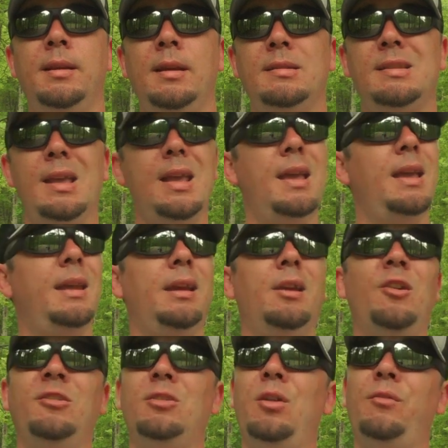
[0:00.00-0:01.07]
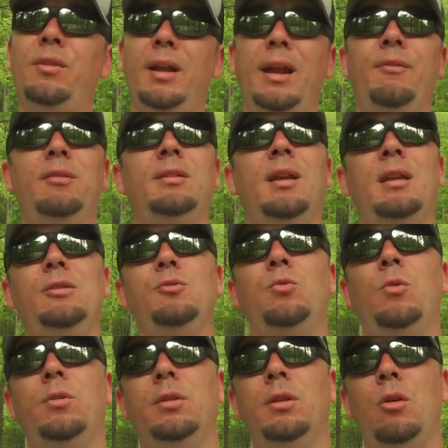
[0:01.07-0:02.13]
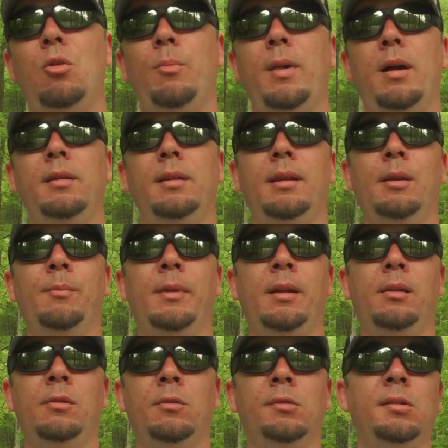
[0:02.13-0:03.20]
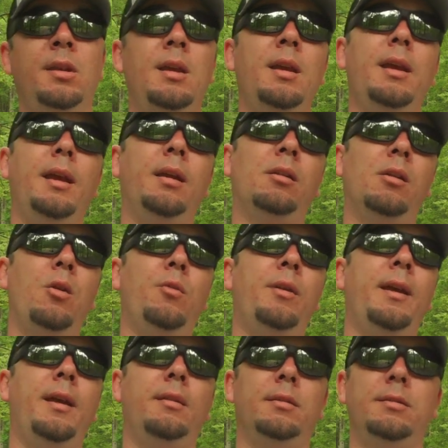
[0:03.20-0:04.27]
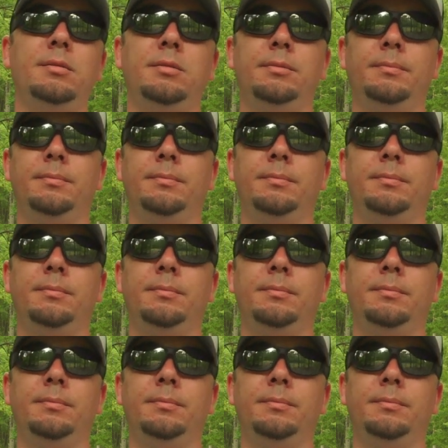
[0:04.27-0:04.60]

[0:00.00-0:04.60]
Test, and it goes over everything you'd want to know about deer minerals and growing antlers.